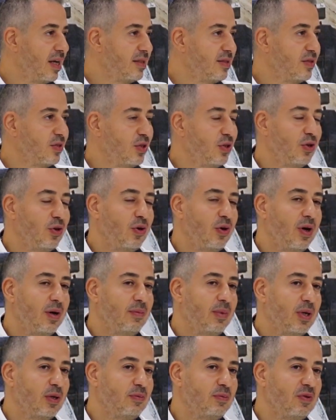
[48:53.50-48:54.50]
us, you know,
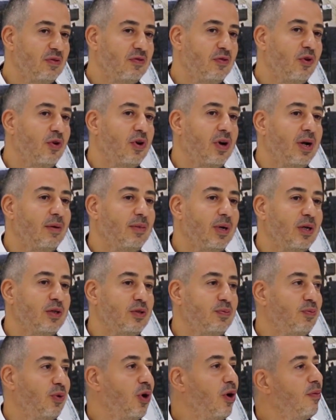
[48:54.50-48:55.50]

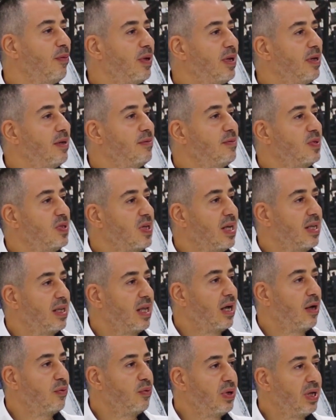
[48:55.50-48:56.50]
about problems
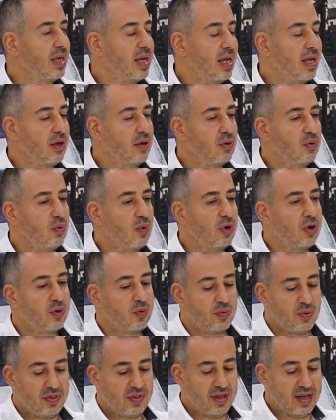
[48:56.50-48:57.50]
and how we can
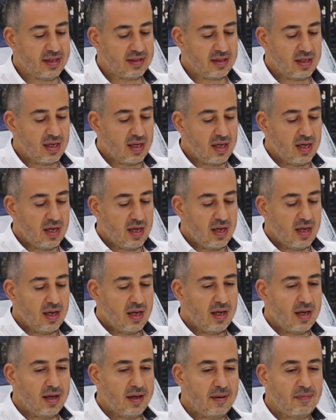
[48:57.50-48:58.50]
work with that.
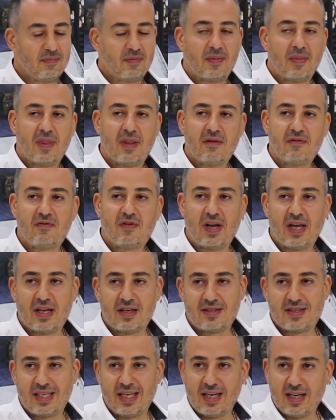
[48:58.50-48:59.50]

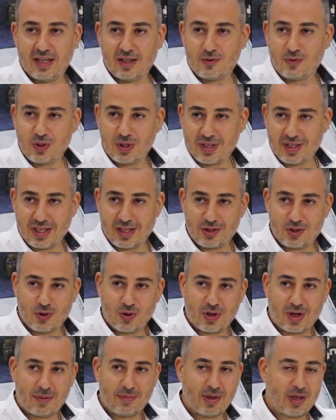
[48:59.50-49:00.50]
Fire sealant, we didn't
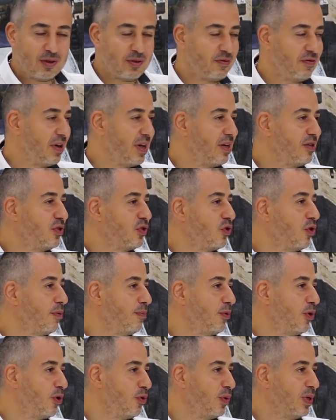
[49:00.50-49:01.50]
talk about fire stop or